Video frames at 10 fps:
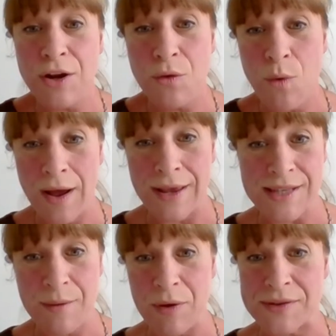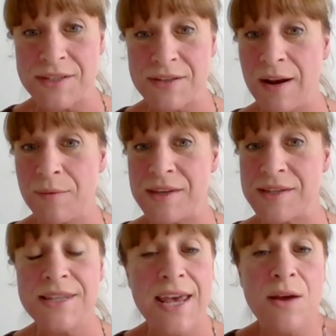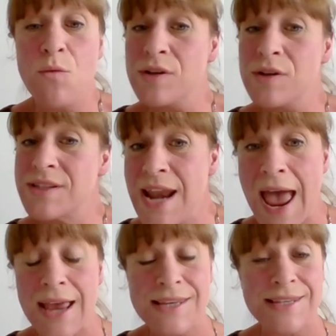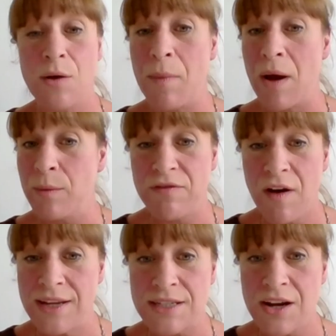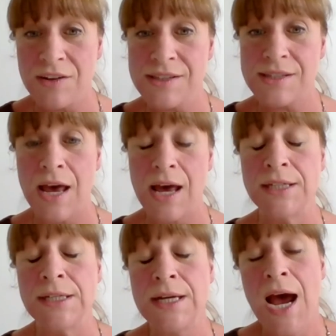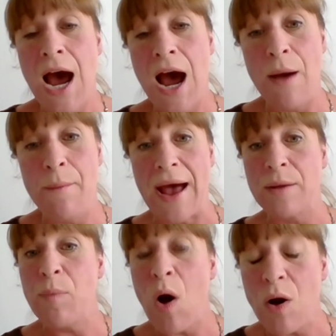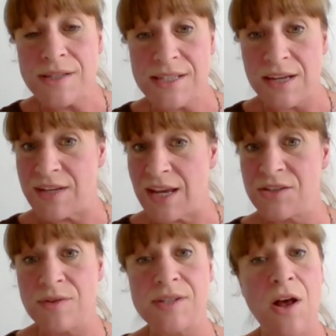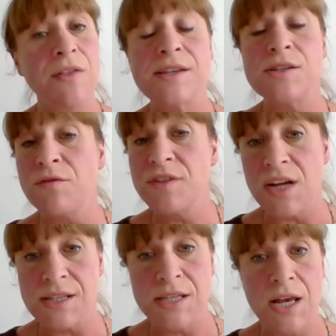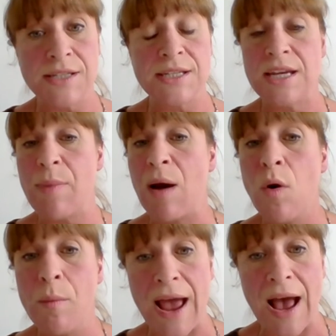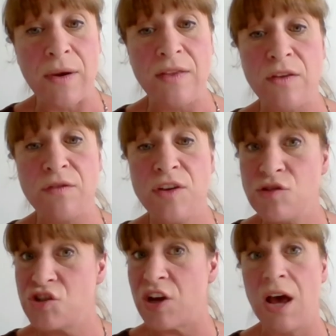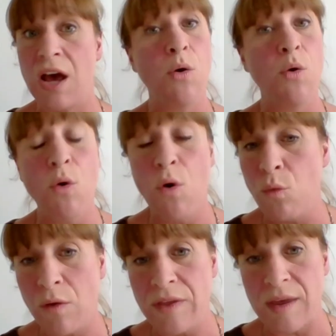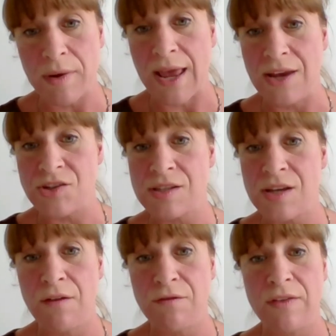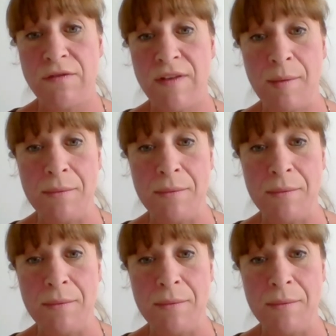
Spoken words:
You know, why has that person developed this thing? What's next? How might we find an answer? And a positive test result, there's often uncertainty about what might happen in the future or what the implications are for other family